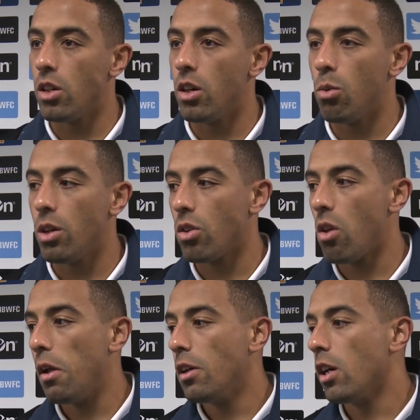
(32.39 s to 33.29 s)
You know, when
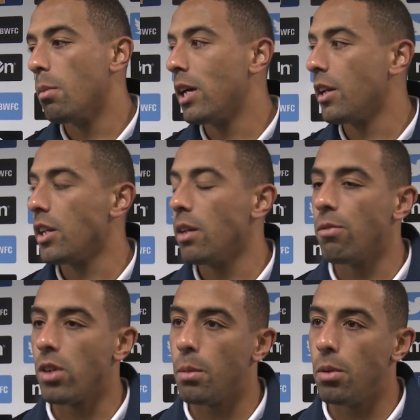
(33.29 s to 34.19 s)
I've been out of the team
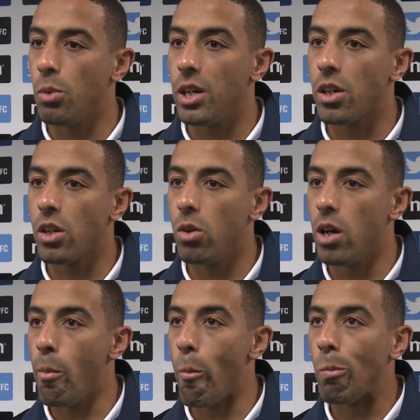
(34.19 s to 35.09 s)
for a couple of weeks, so it